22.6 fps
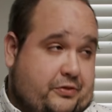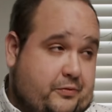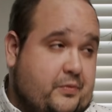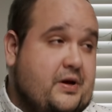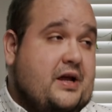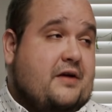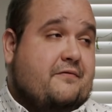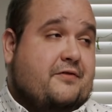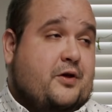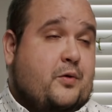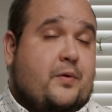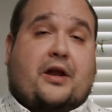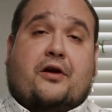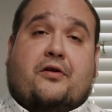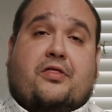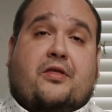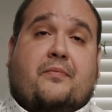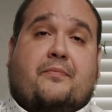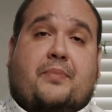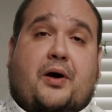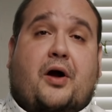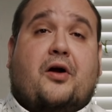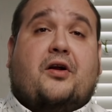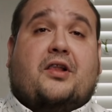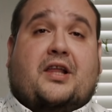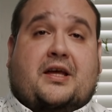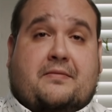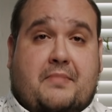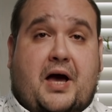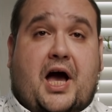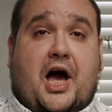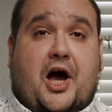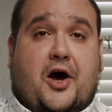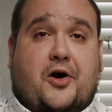The three of you enter the
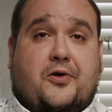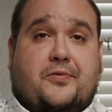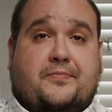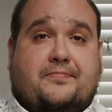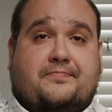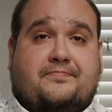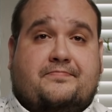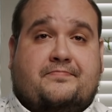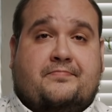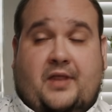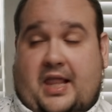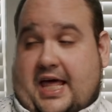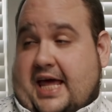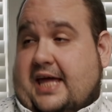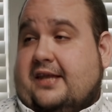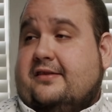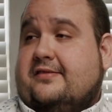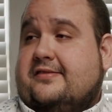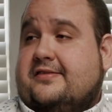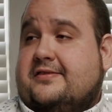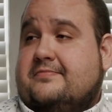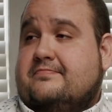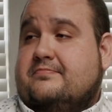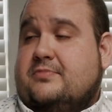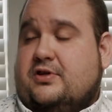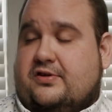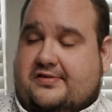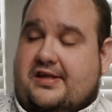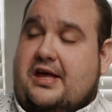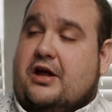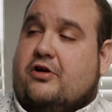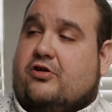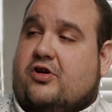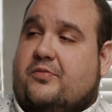Barley Mow. Lance, you
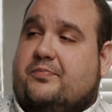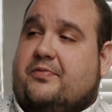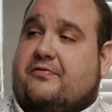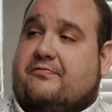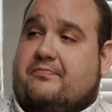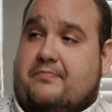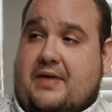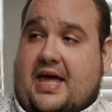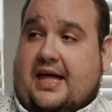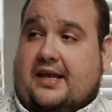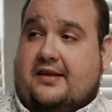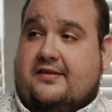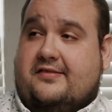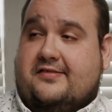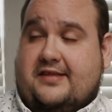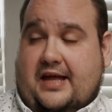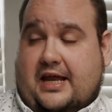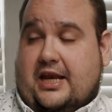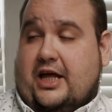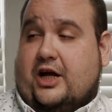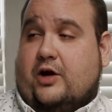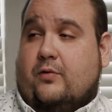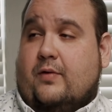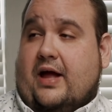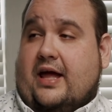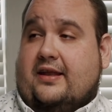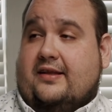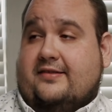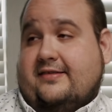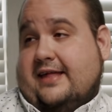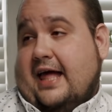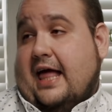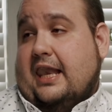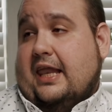see a group of men standing
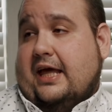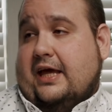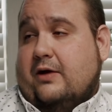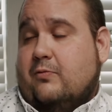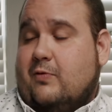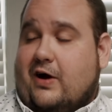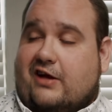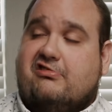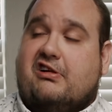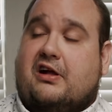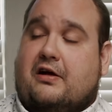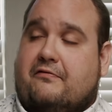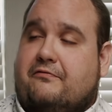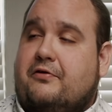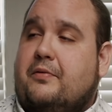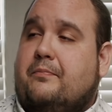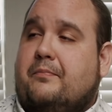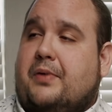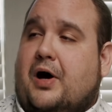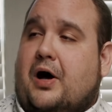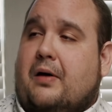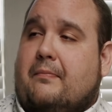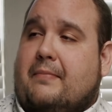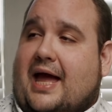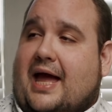around a telly watching a football